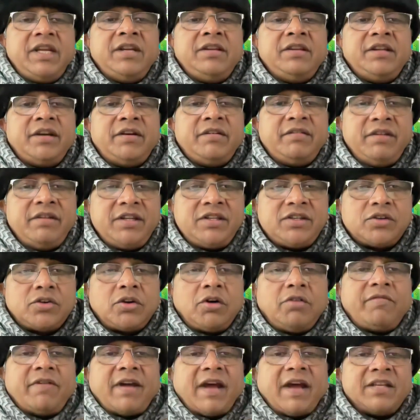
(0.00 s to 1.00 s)
in the risk
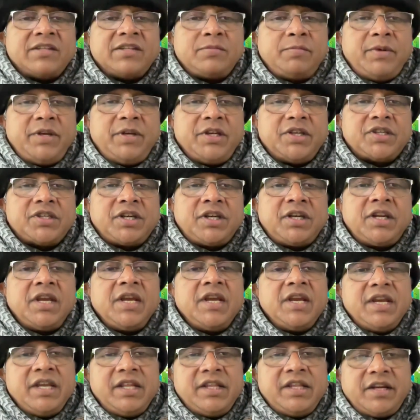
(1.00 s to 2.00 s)
of aspiration,
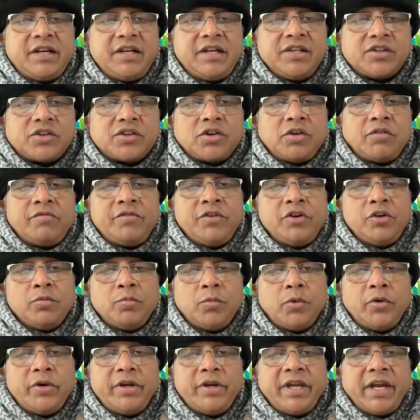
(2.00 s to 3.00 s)
in the risk of
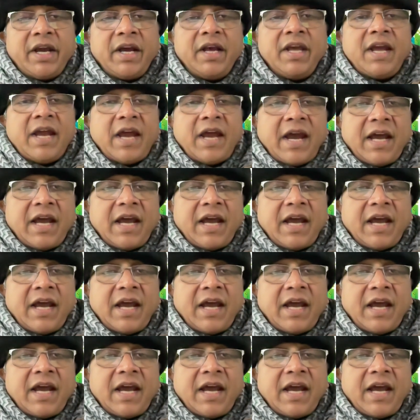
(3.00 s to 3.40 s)
pneumonia,